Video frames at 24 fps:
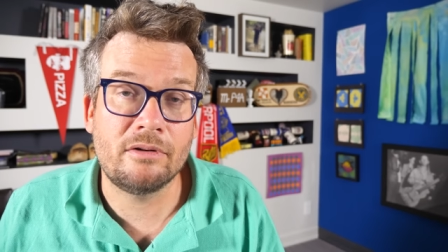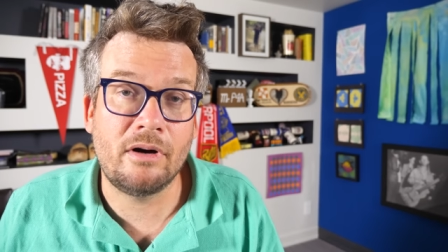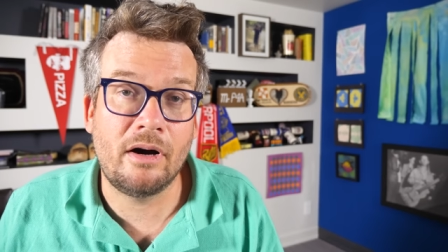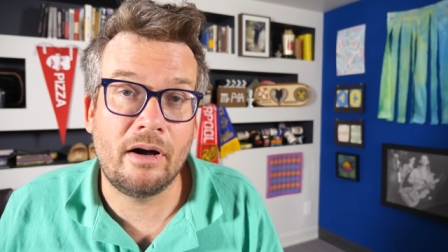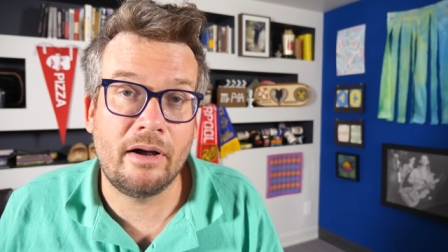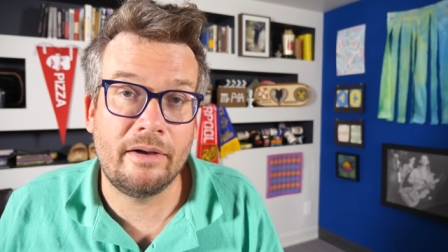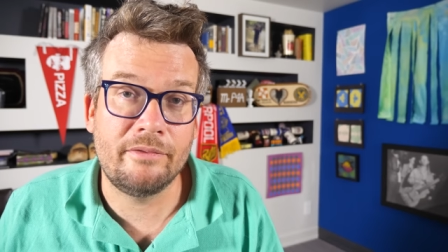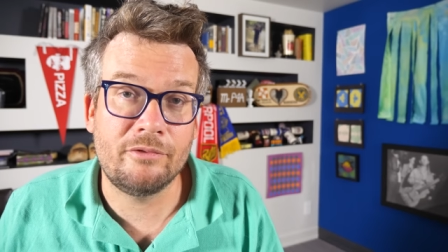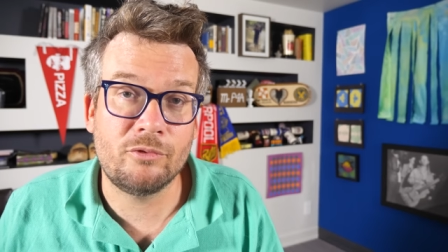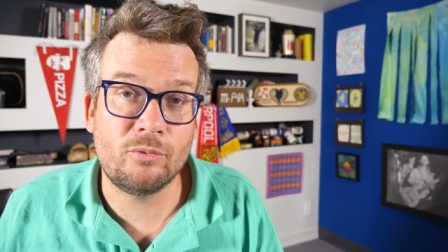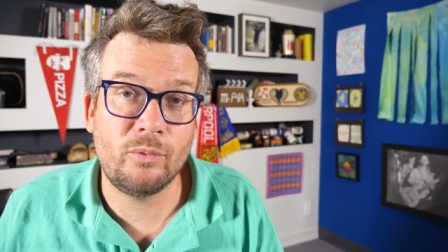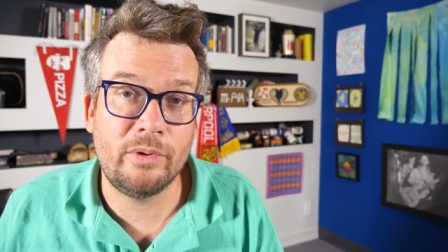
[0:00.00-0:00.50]

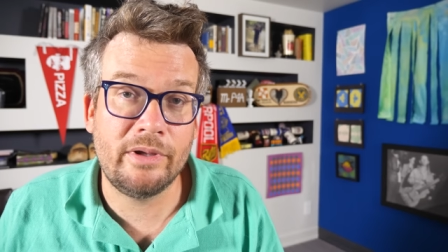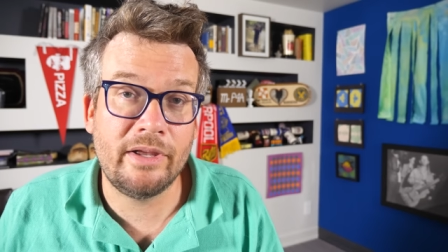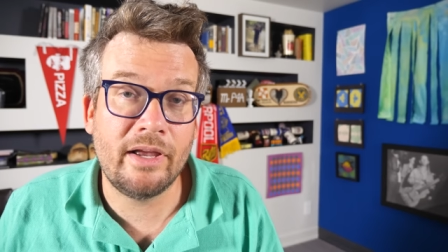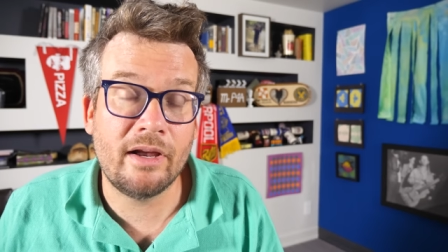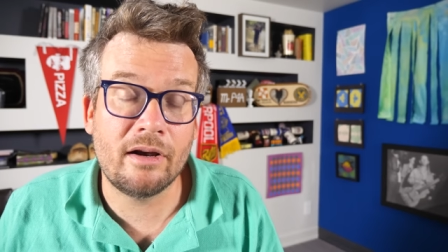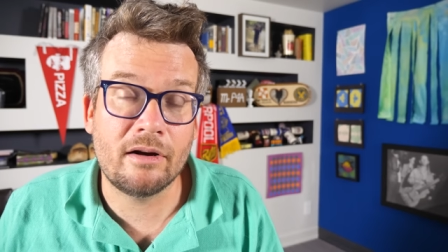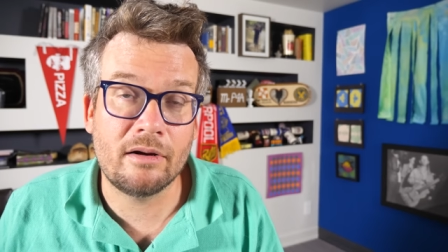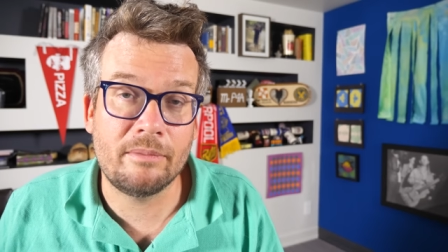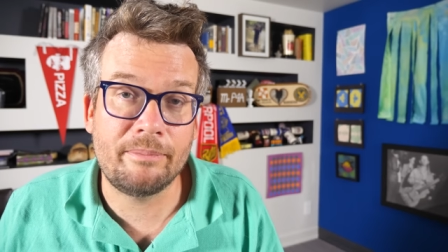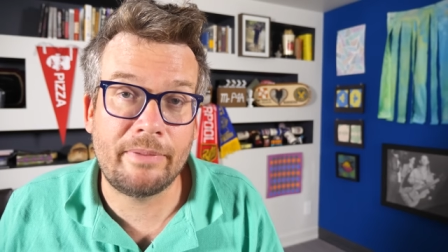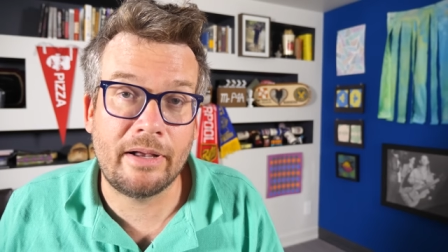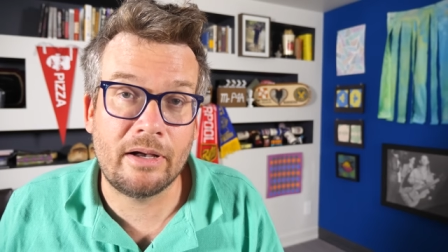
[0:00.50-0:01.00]
lives we
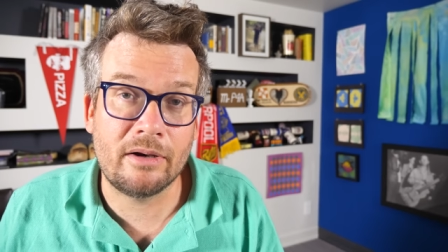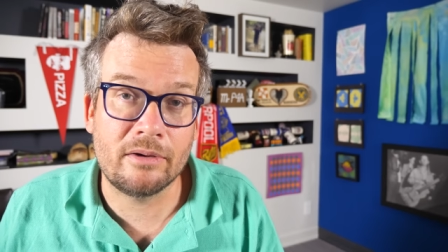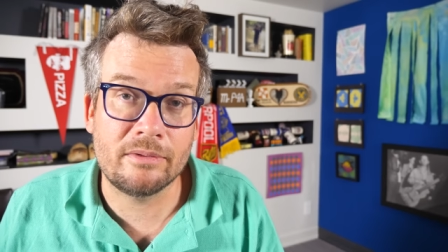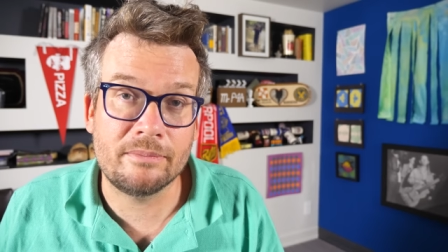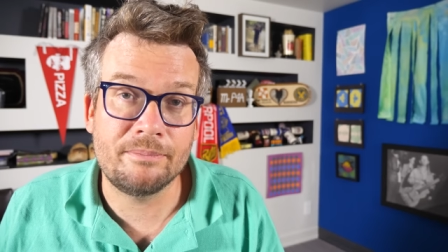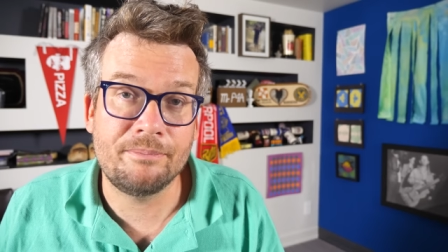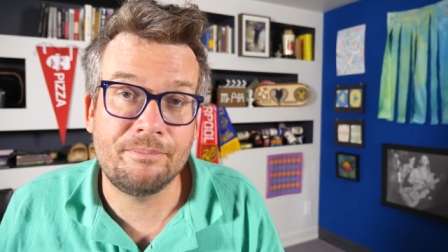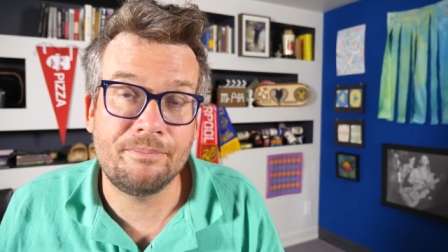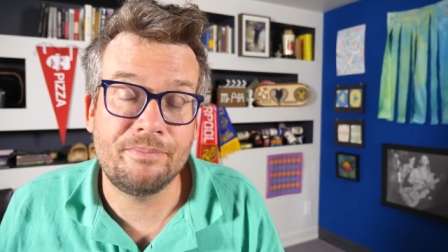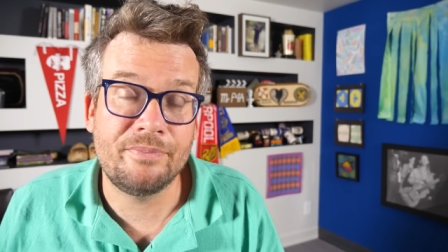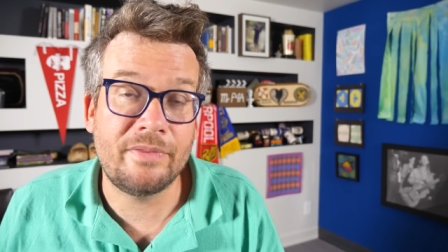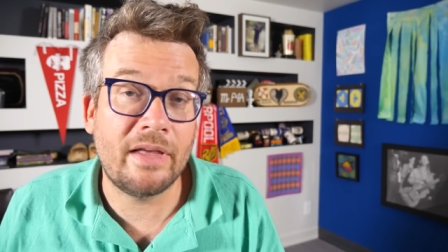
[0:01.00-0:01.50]
care
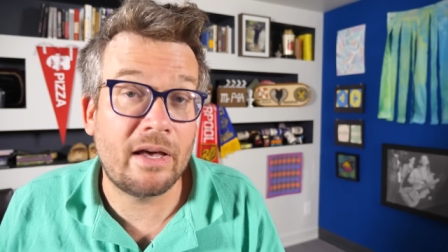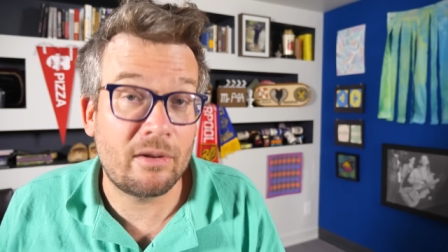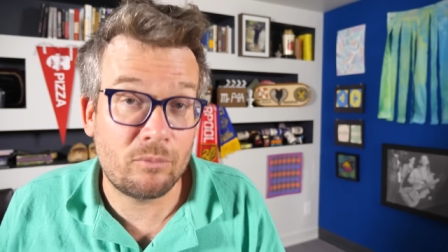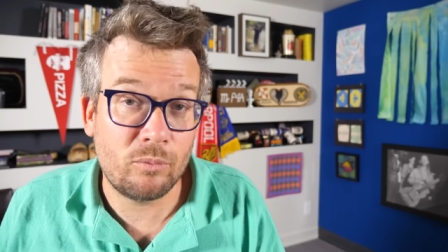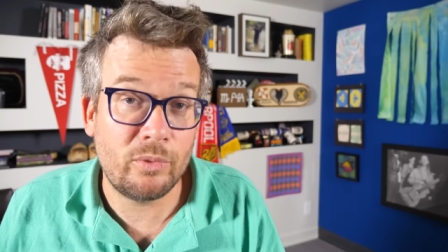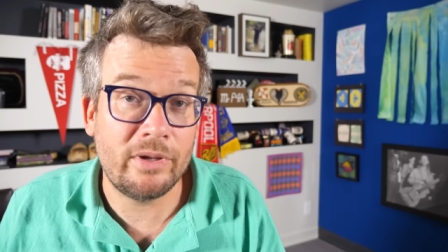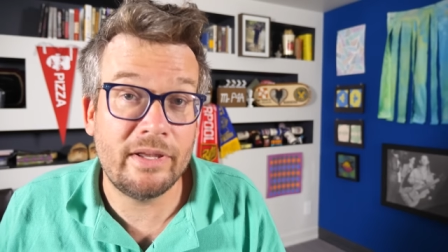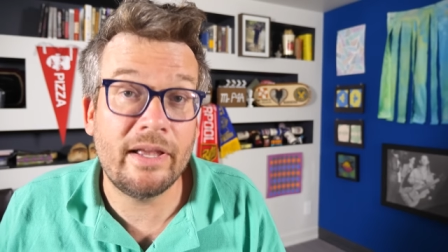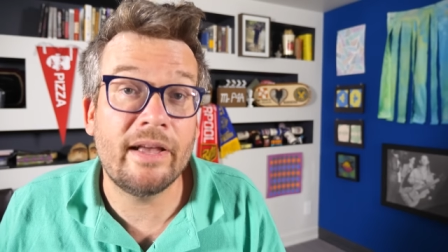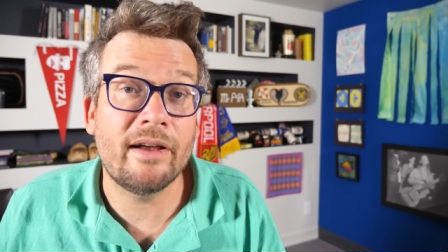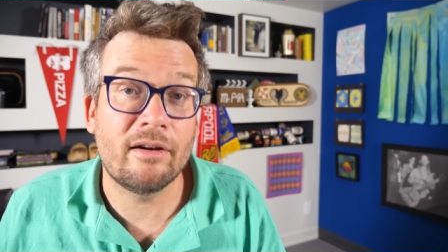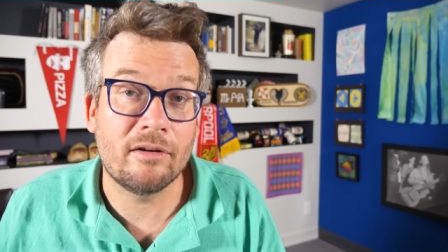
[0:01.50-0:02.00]
about that
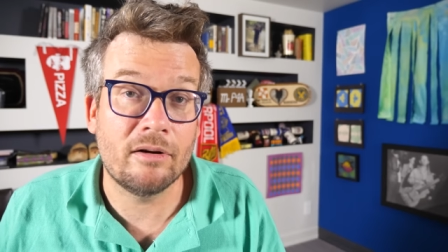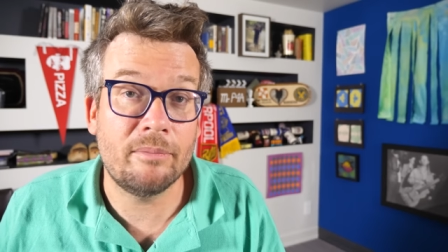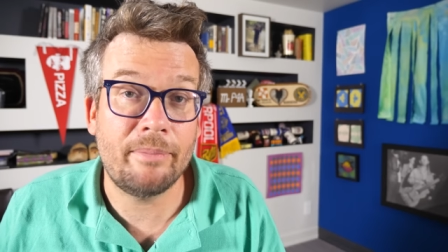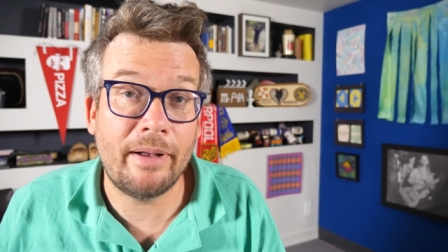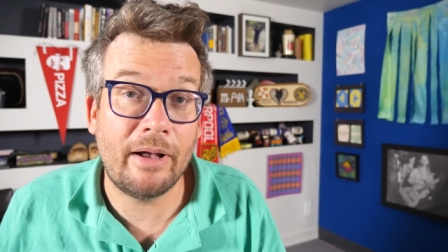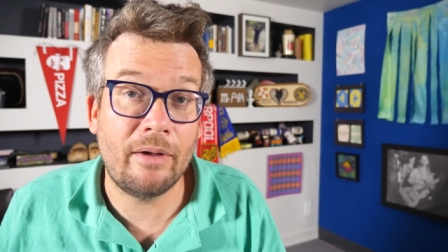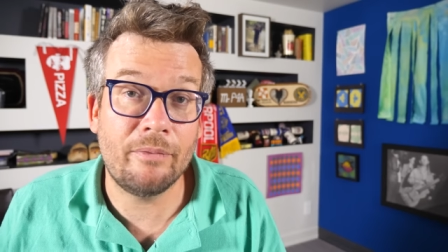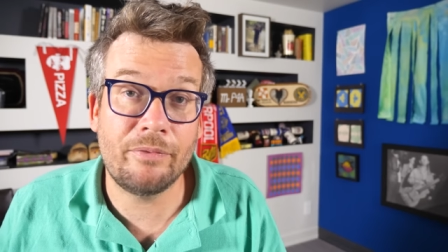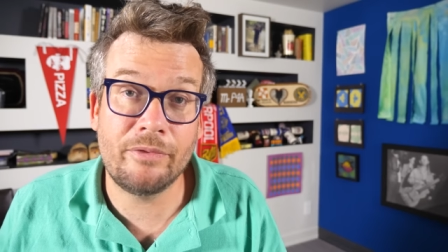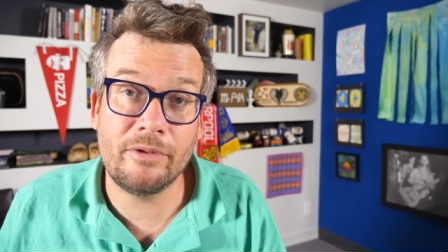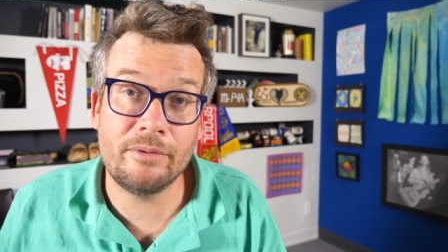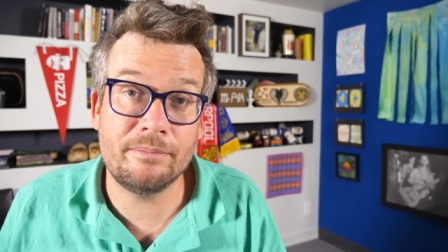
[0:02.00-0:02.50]
we care
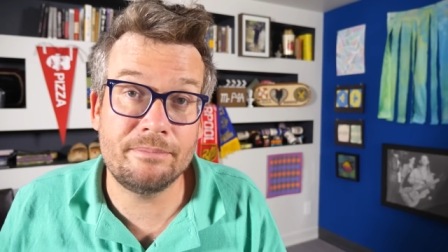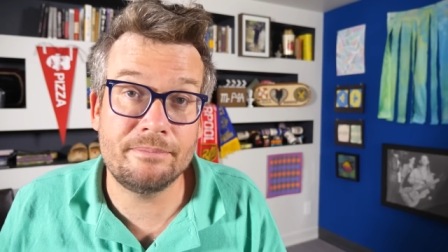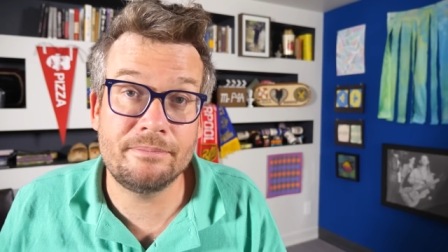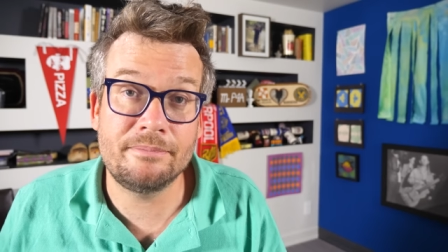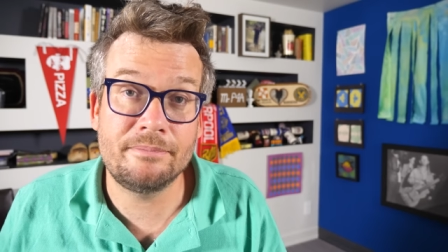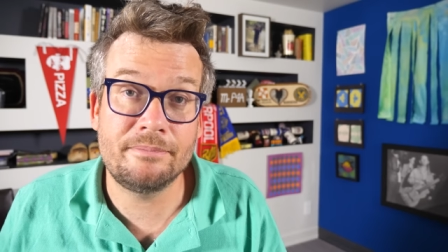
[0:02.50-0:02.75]
about them.